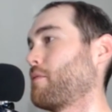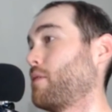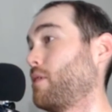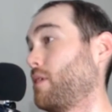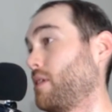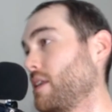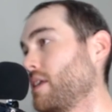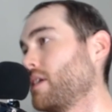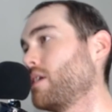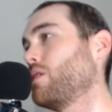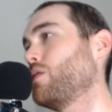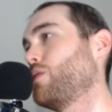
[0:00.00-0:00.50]
for a
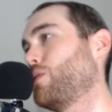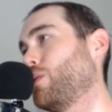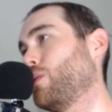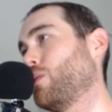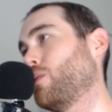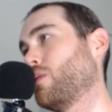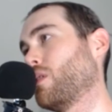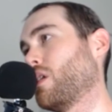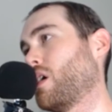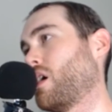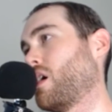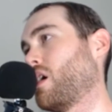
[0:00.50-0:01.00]
little
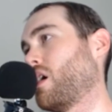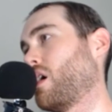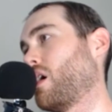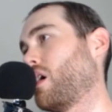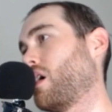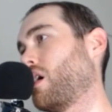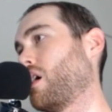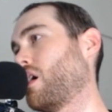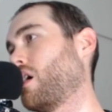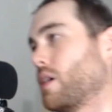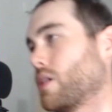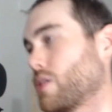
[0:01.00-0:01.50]
too long.
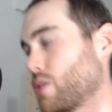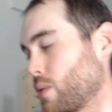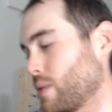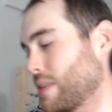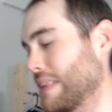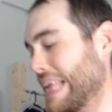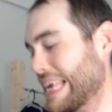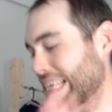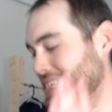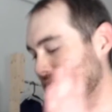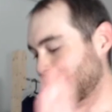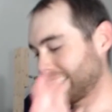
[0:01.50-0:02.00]
So
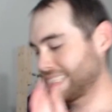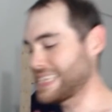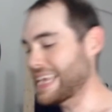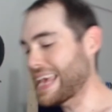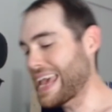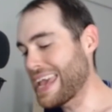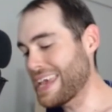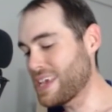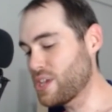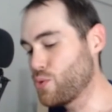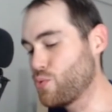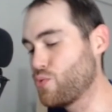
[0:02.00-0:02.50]
let's
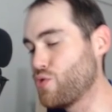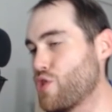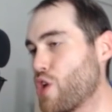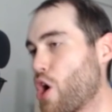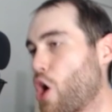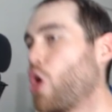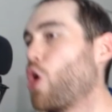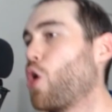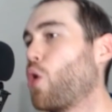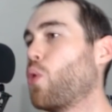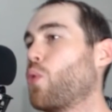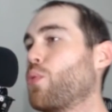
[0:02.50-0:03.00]
say you
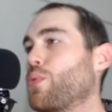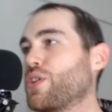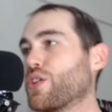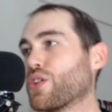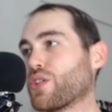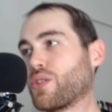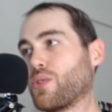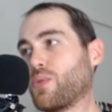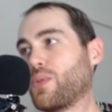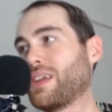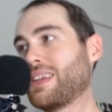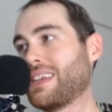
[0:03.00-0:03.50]
know you're
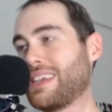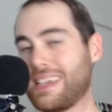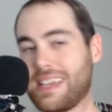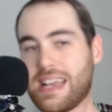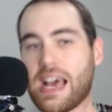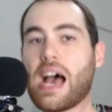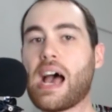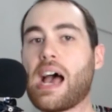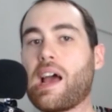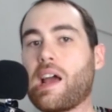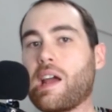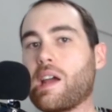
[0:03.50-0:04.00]
going to
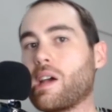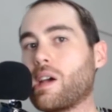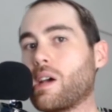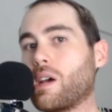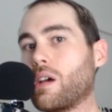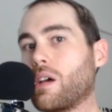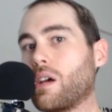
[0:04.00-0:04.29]
die.